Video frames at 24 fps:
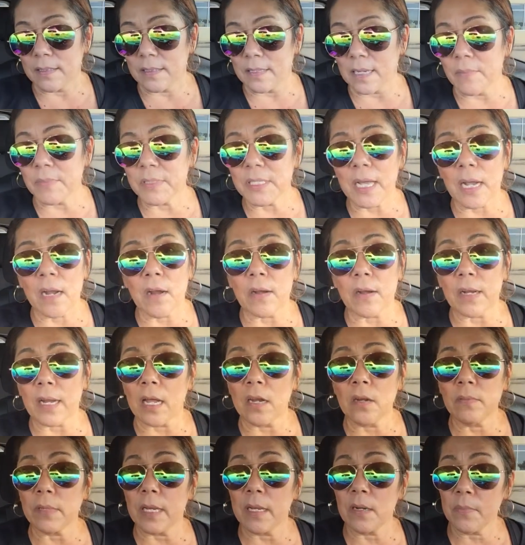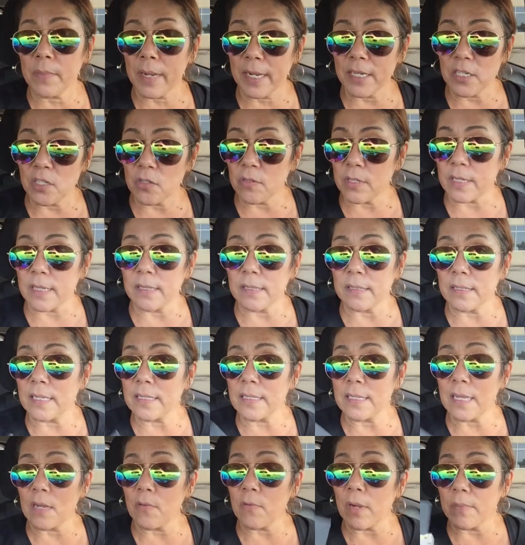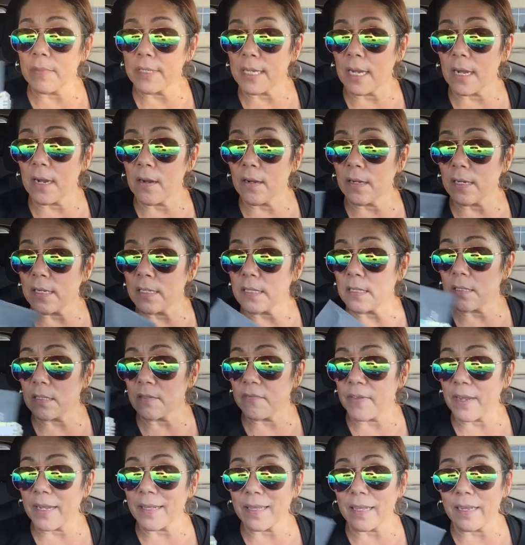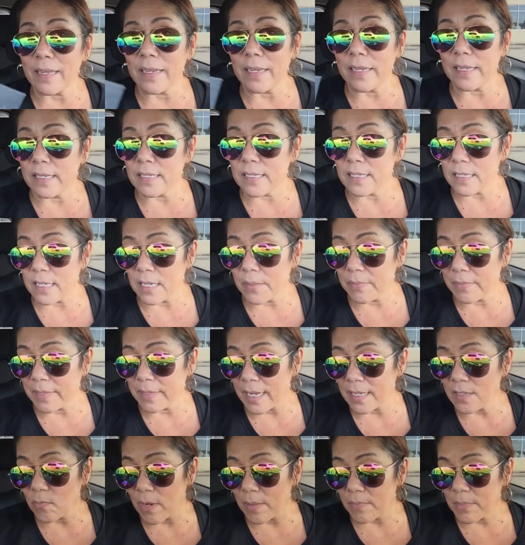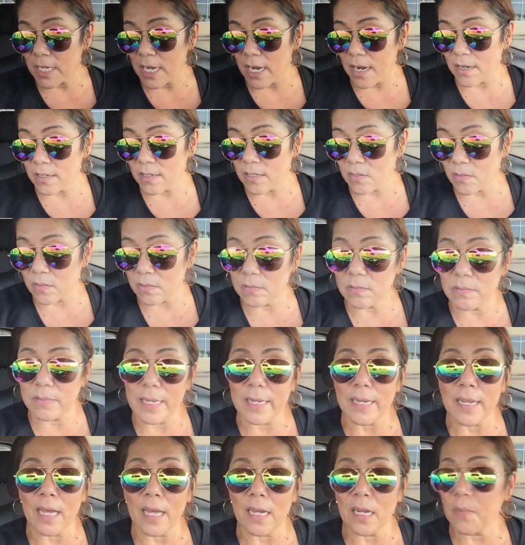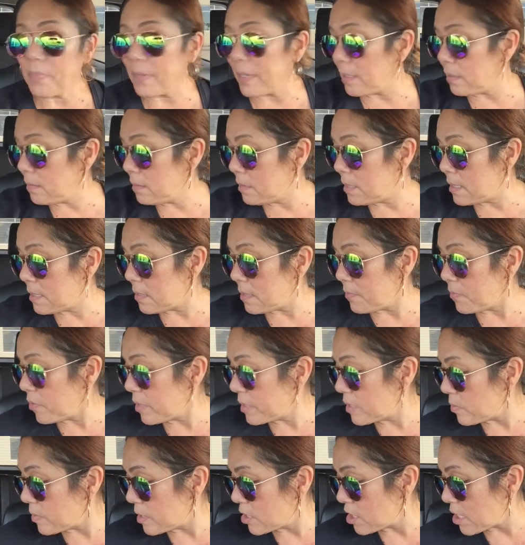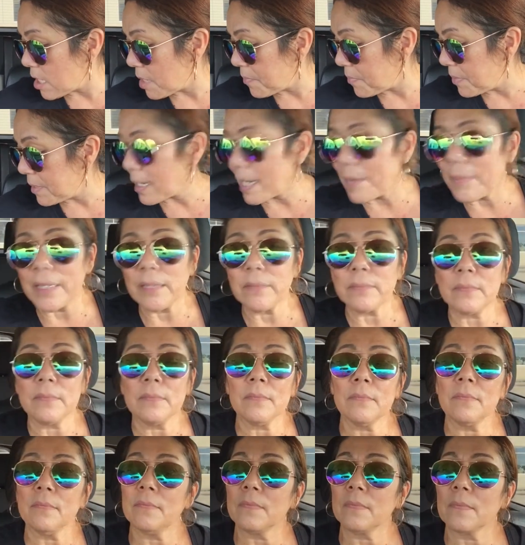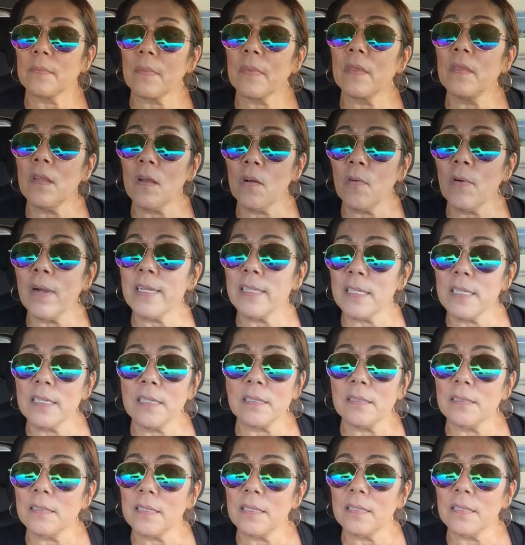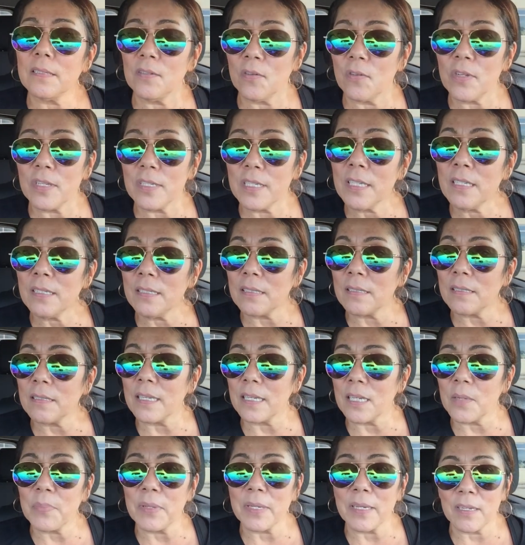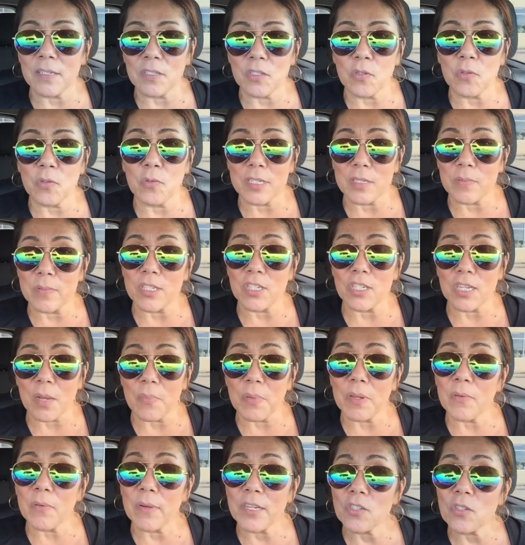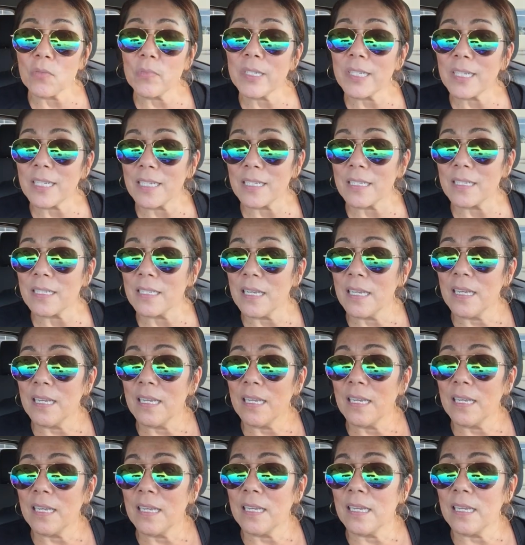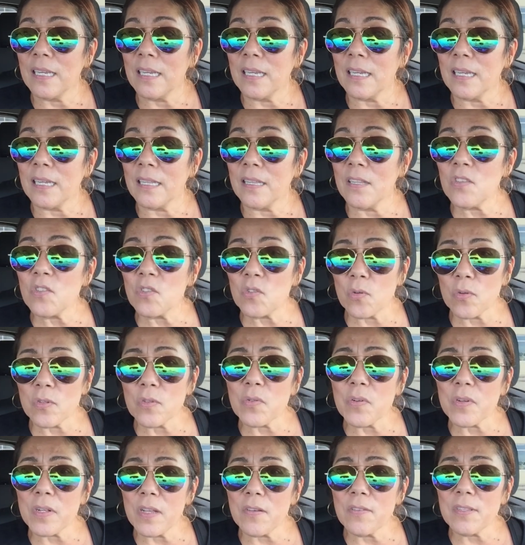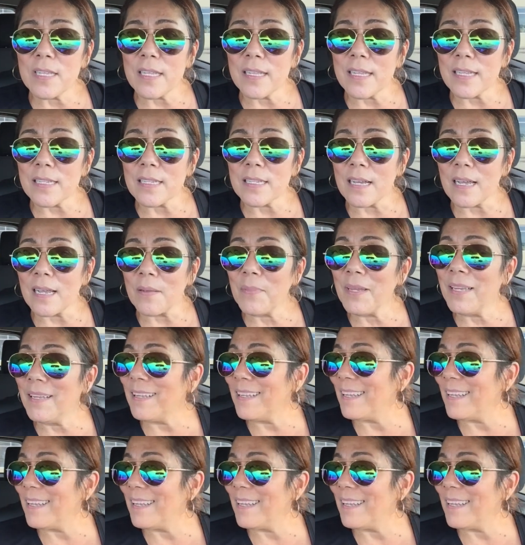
I'm tired. I don't. I don't mind doing it. That's not why I'm tired. It's just the fact that I didn't get any sleep. That's why I'm tired. So I got up and did some Christmas shopping. I mean, no, I didn't. No, you didn't get up and do Christmas shopping, Rachel, because the stores were closed at that time.